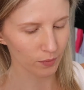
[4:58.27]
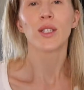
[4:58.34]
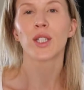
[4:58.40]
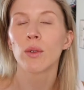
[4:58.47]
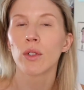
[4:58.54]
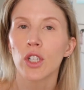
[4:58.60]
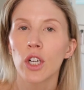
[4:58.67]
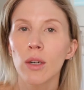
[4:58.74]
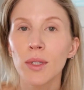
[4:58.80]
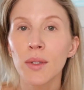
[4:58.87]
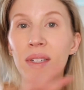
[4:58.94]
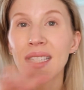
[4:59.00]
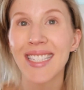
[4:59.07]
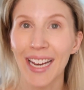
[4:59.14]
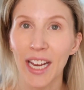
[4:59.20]
So in terms
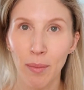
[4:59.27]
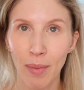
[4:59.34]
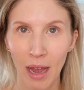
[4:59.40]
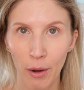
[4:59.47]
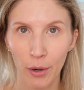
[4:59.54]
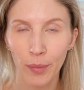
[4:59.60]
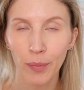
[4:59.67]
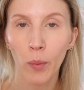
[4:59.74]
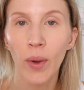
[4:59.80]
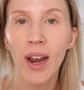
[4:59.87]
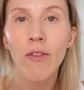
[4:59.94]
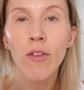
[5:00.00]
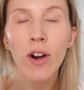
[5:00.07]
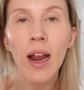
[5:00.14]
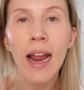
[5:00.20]
of setting powder,
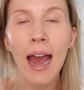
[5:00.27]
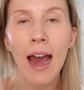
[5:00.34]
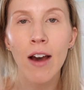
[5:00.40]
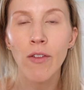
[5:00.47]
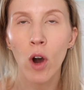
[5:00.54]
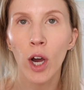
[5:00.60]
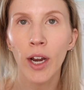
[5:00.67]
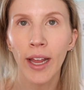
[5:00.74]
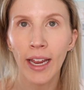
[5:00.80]
whenever I have on